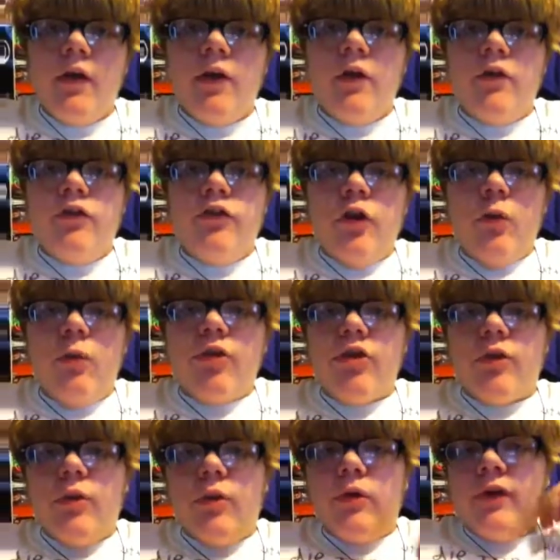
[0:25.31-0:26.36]
Yo, what's
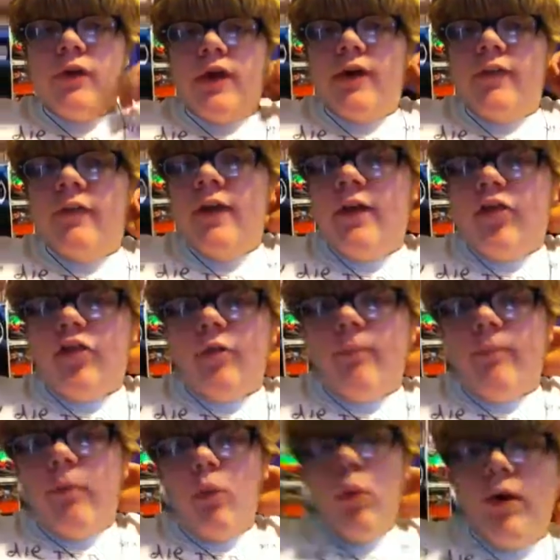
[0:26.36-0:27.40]
going on? It's your
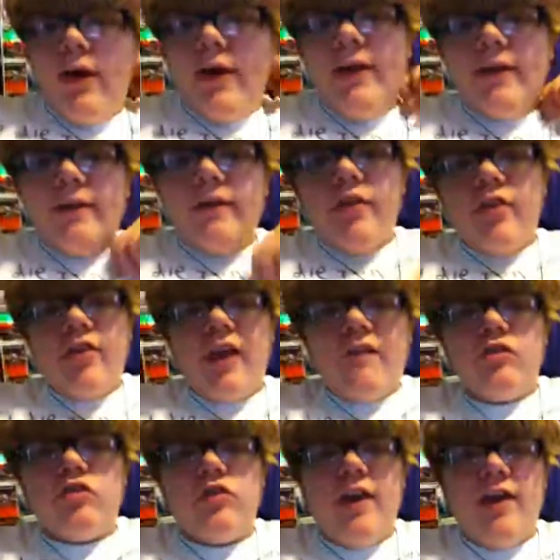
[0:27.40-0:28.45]
boy, the
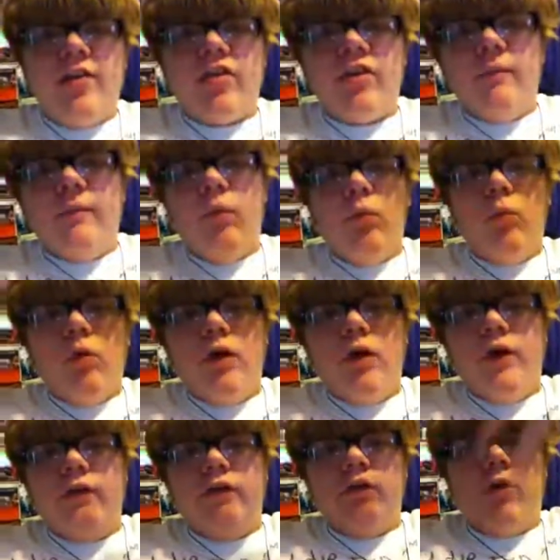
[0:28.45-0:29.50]
Savage Gangs #1, you know what I'm